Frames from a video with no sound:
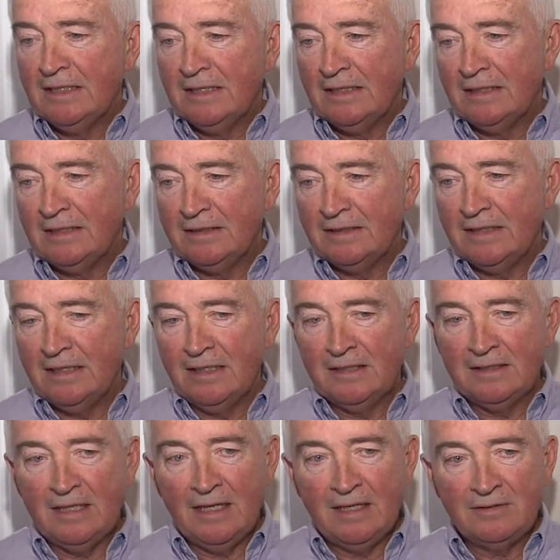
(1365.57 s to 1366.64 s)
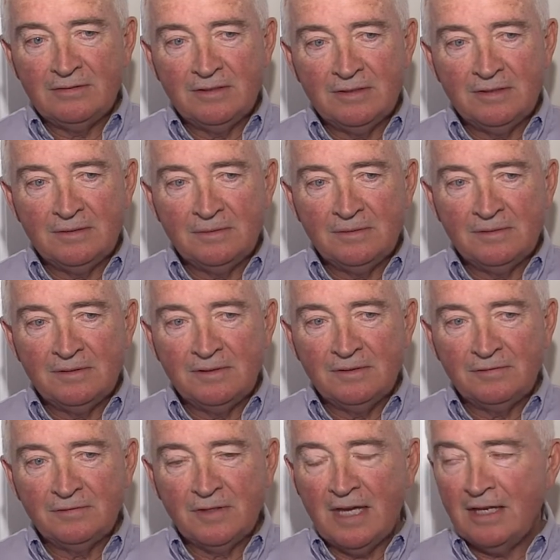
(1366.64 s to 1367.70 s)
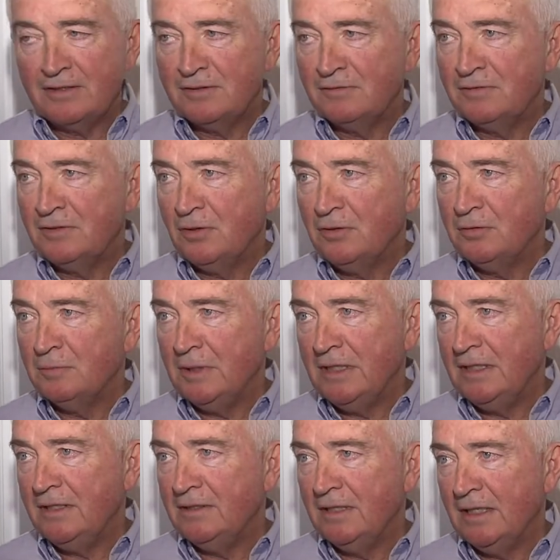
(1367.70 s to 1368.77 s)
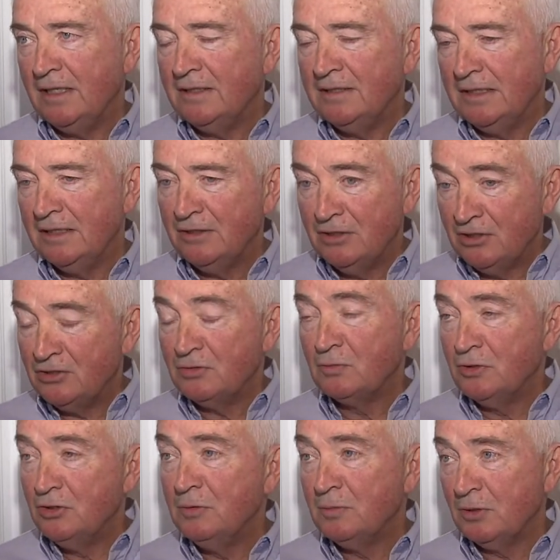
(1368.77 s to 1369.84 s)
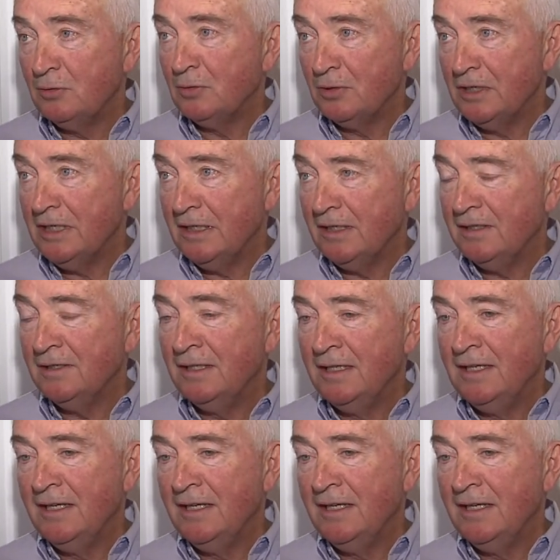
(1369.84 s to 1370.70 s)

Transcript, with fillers: Uh, and as the, the Flaggs have told me, that in this room that we're in,